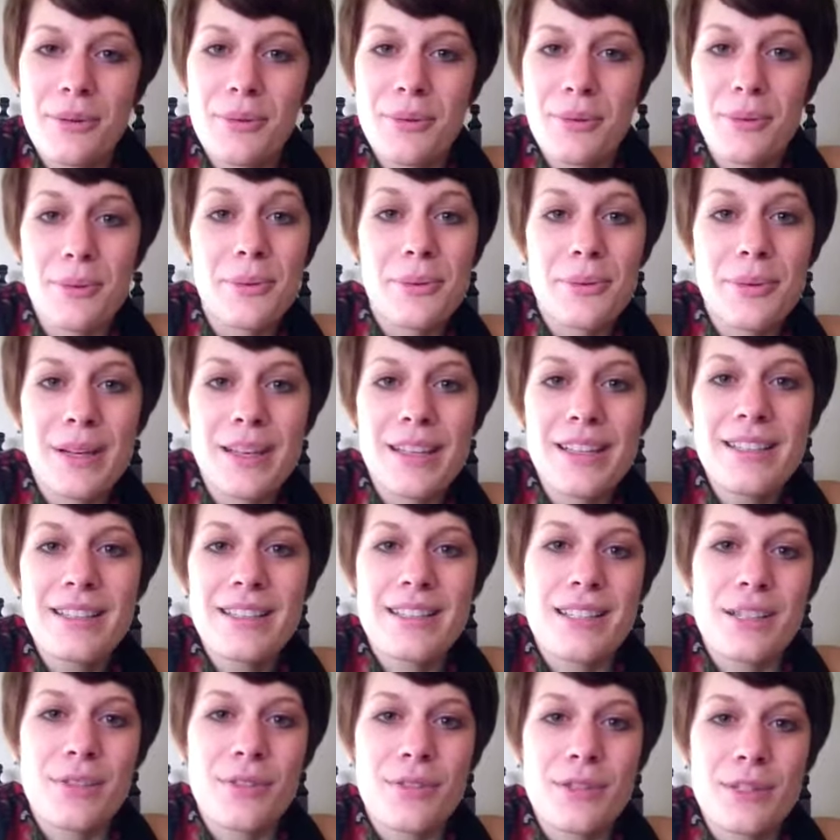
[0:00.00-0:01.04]
what is the
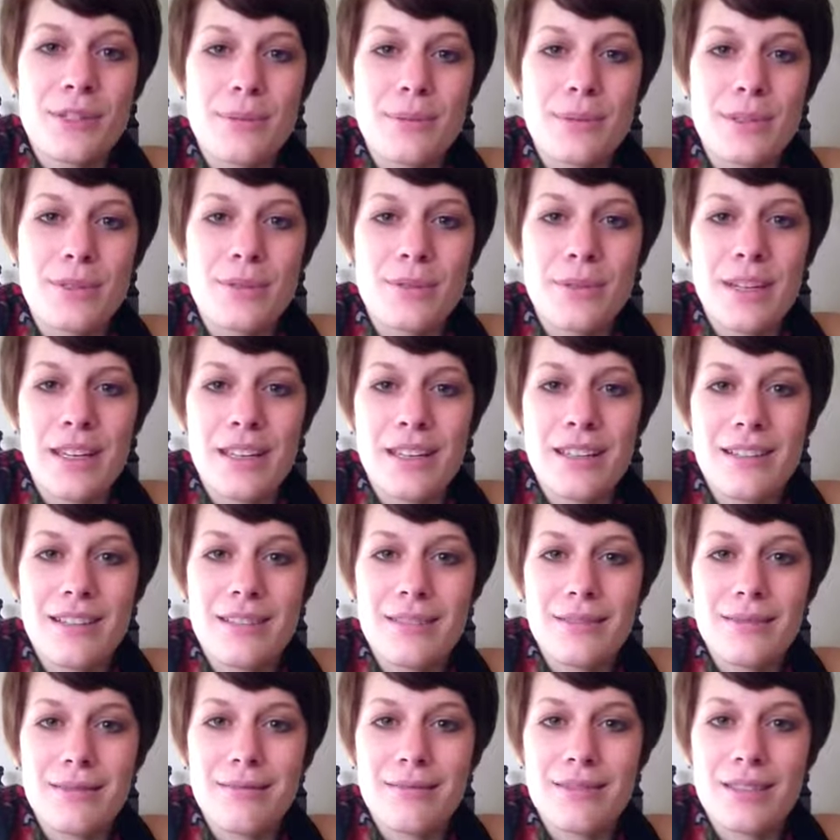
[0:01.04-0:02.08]
difference between,
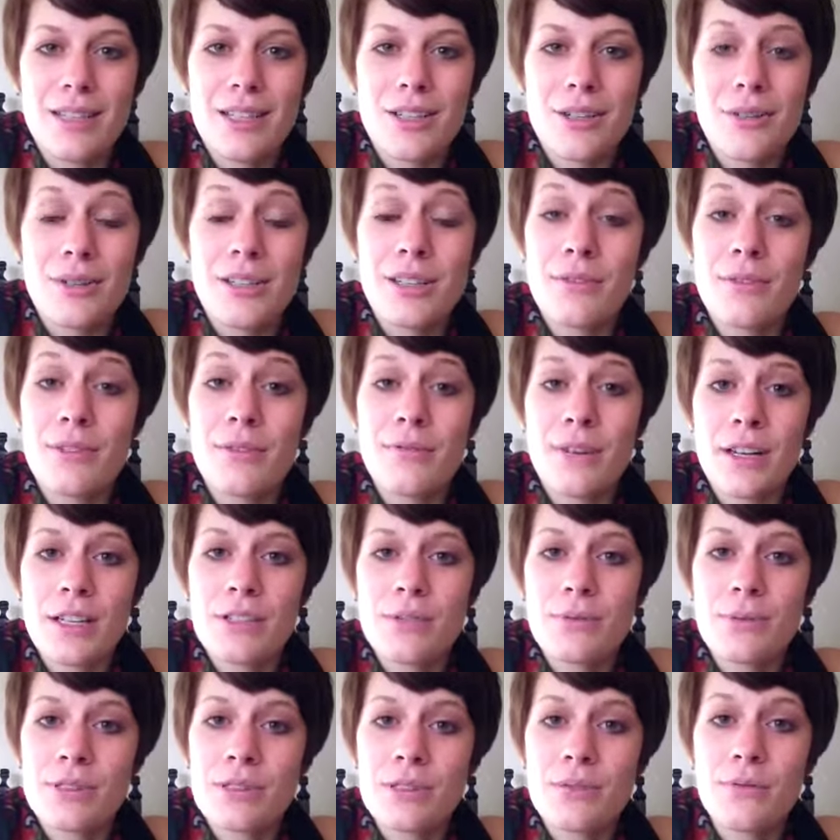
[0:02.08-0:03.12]
even
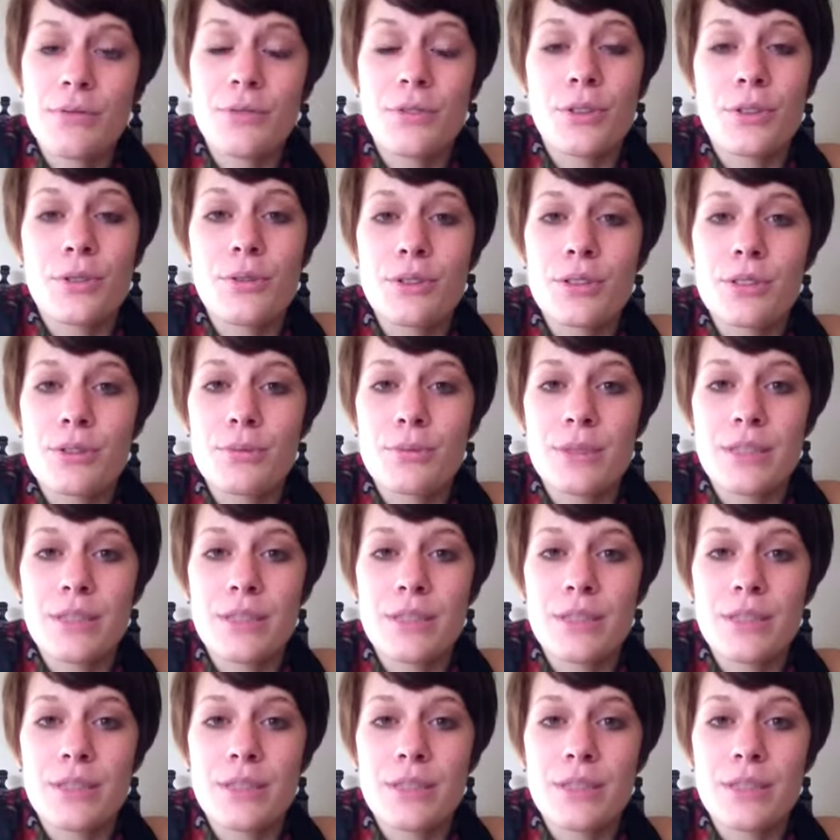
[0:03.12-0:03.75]
vegetables and fruits,